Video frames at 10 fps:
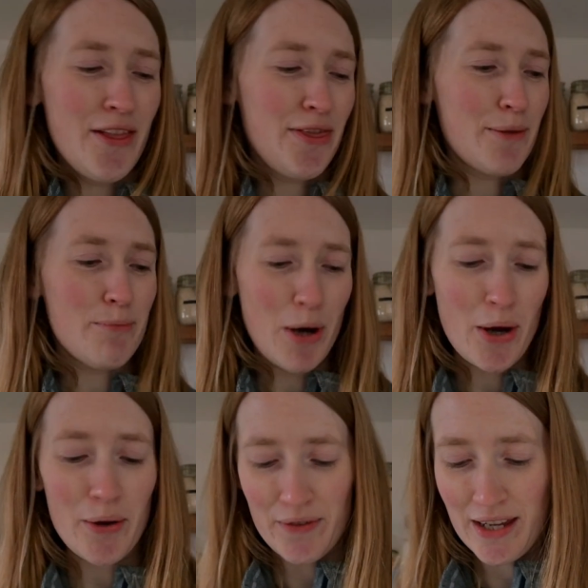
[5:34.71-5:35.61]
the
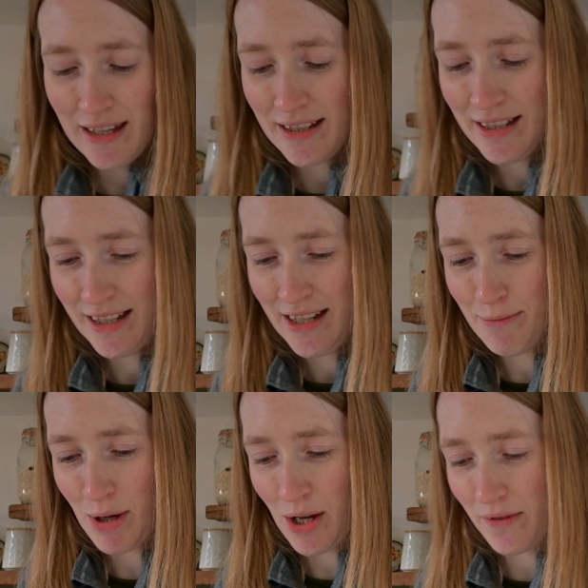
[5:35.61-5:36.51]
perfect
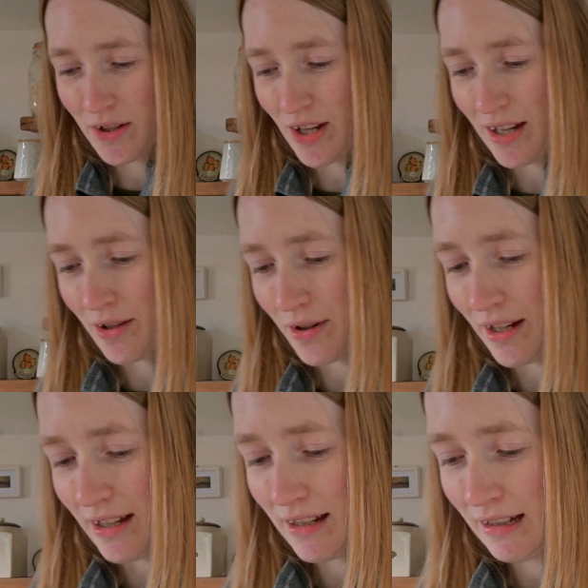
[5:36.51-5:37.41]
shade of
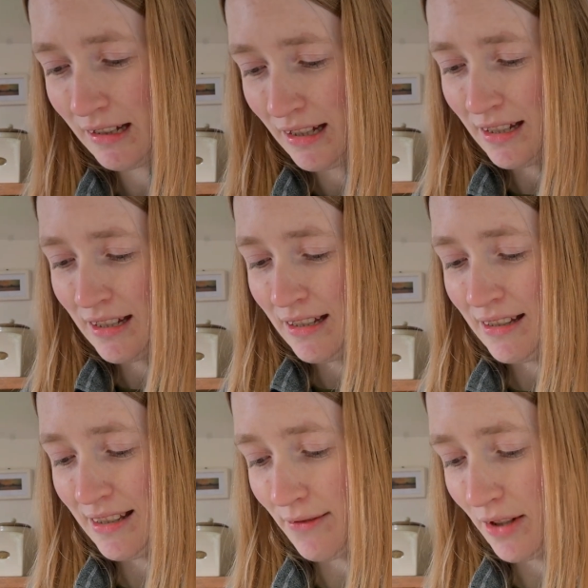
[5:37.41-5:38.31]
green.
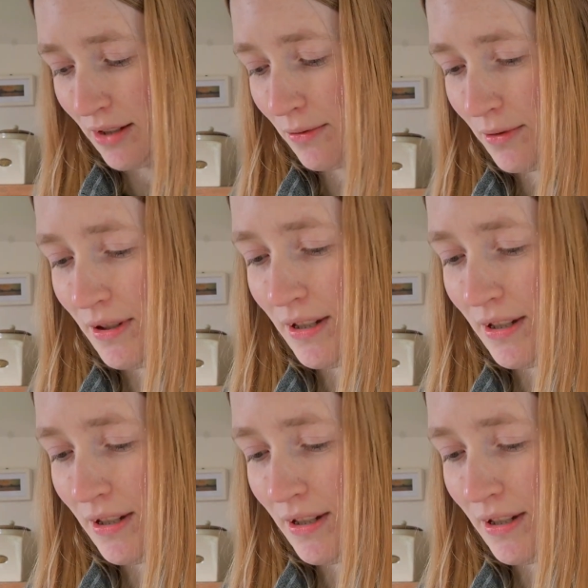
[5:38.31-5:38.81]
Let's have a little,